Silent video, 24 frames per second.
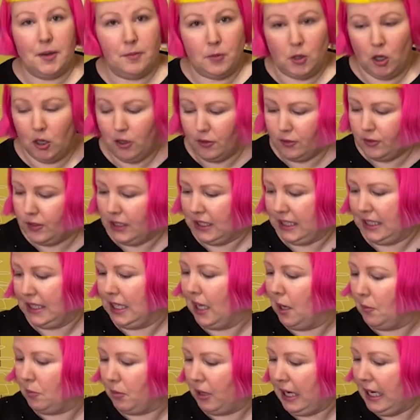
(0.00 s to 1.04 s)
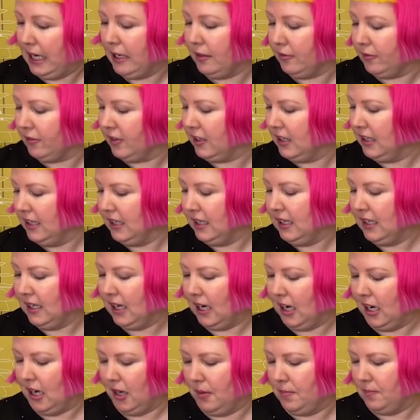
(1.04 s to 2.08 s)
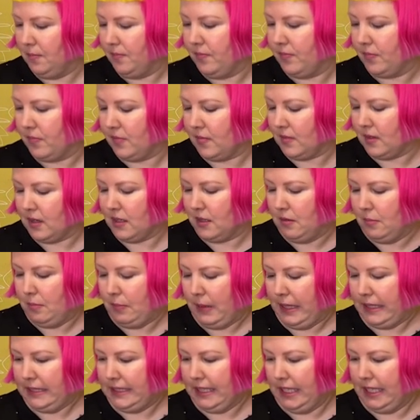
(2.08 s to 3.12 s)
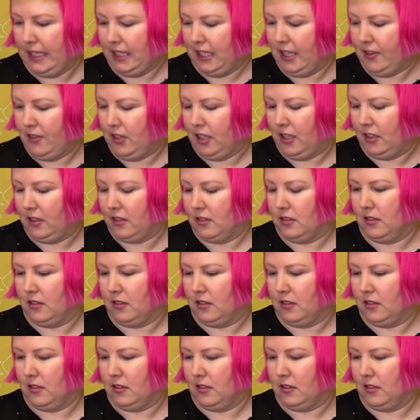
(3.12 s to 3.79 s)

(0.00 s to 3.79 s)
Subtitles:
not feeling that brave. But yeah, I think